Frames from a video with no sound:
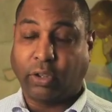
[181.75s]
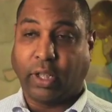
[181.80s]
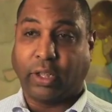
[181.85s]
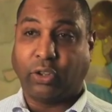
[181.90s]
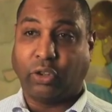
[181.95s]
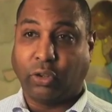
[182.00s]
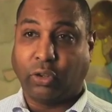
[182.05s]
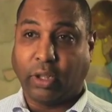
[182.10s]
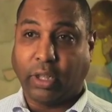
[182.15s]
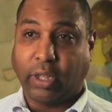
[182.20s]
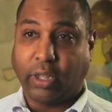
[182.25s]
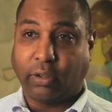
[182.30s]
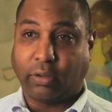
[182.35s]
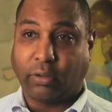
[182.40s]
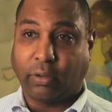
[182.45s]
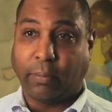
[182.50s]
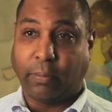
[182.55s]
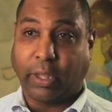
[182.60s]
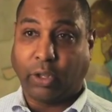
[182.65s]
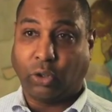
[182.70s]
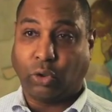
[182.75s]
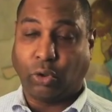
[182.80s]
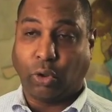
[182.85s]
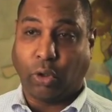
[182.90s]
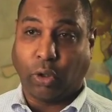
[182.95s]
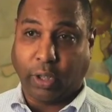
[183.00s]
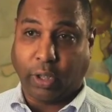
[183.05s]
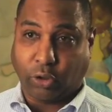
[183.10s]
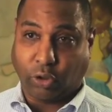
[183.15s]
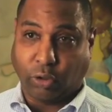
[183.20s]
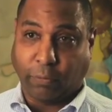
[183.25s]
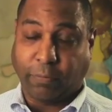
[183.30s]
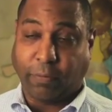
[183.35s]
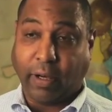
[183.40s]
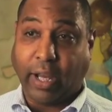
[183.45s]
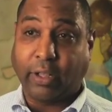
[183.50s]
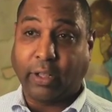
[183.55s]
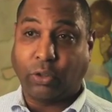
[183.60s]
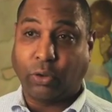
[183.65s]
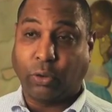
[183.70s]
that you need to make sure that you're
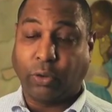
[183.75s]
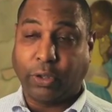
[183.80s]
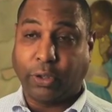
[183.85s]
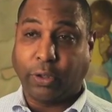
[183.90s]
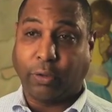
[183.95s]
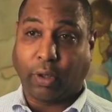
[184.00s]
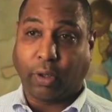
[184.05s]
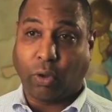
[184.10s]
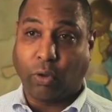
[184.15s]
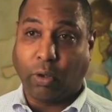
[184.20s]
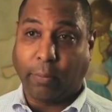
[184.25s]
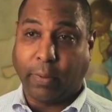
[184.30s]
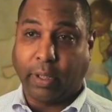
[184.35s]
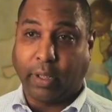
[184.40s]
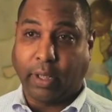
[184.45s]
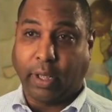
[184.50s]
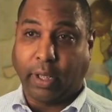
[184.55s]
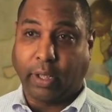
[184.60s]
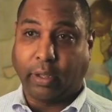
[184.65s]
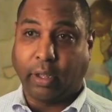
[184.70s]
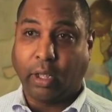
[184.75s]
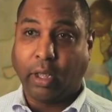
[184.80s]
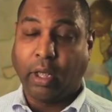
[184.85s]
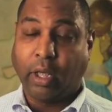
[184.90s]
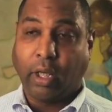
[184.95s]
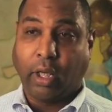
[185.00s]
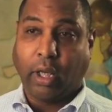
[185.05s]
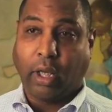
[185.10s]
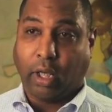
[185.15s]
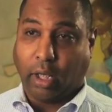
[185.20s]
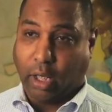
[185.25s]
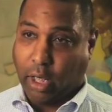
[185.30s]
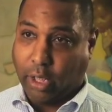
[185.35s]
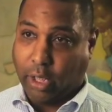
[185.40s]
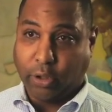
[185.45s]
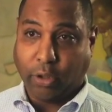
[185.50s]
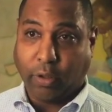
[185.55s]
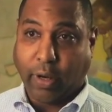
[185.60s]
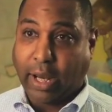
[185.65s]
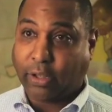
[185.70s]
fine-tuning your equipment
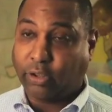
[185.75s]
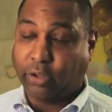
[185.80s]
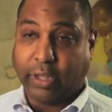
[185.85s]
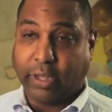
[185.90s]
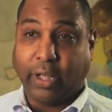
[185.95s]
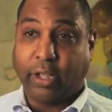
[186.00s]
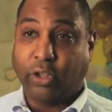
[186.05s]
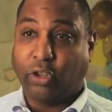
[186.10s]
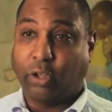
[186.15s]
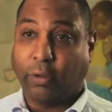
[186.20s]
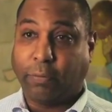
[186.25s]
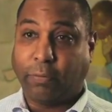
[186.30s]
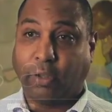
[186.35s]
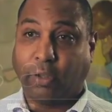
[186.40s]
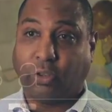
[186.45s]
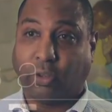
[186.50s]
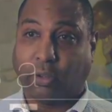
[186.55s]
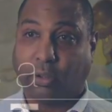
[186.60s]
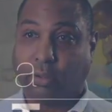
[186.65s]
and you're actually energy efficient.